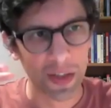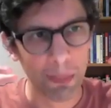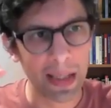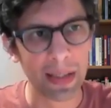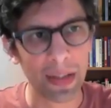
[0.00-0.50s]

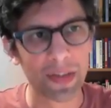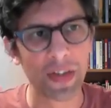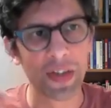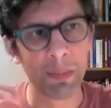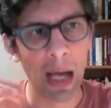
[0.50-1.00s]
making the
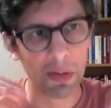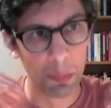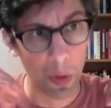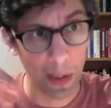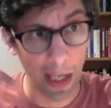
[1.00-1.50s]
system ever
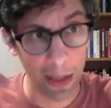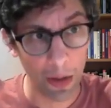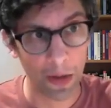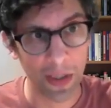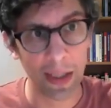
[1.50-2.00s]
more
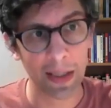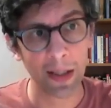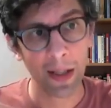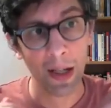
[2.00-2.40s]
chaotic